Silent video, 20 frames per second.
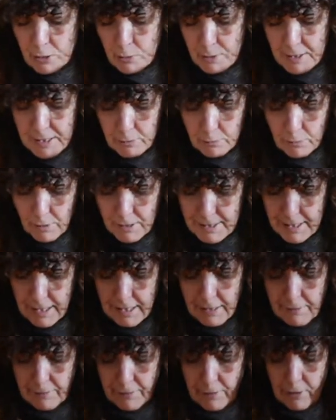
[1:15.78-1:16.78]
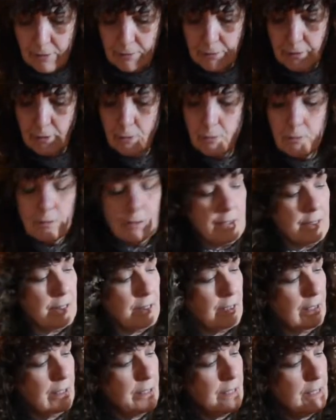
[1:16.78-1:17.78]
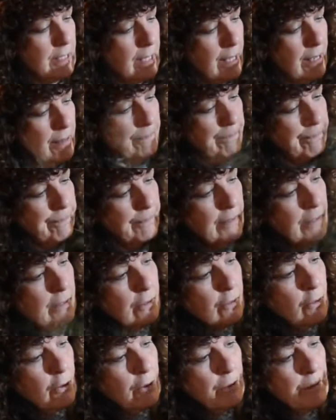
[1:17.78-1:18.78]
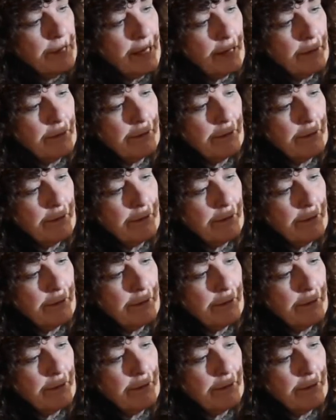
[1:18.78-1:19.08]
we didn't want any funerals that going without